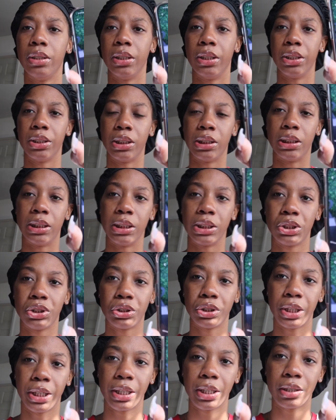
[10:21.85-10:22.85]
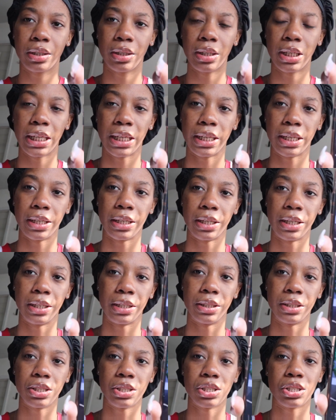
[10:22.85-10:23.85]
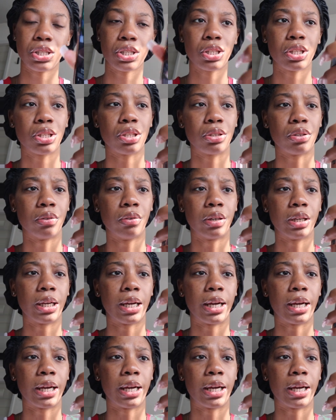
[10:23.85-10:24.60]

there's this drink and this is cute it